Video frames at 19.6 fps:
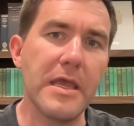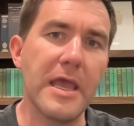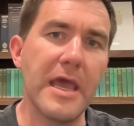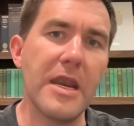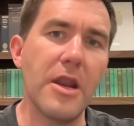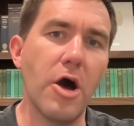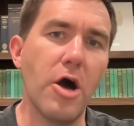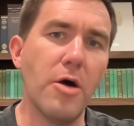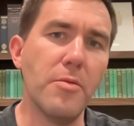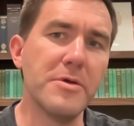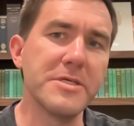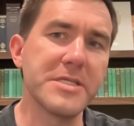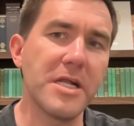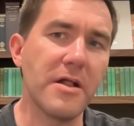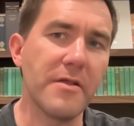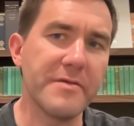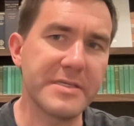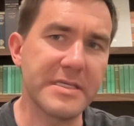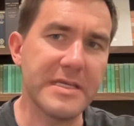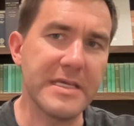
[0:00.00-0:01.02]
And almost all
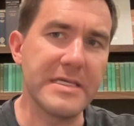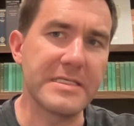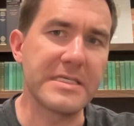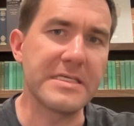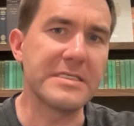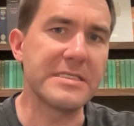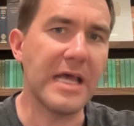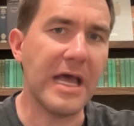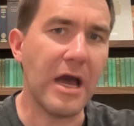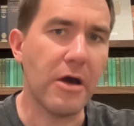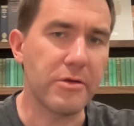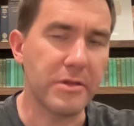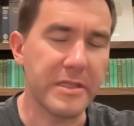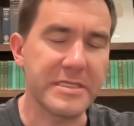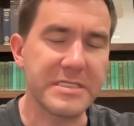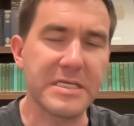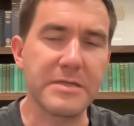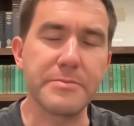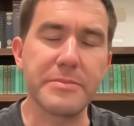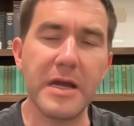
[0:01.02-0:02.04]
of this is endowed, at least in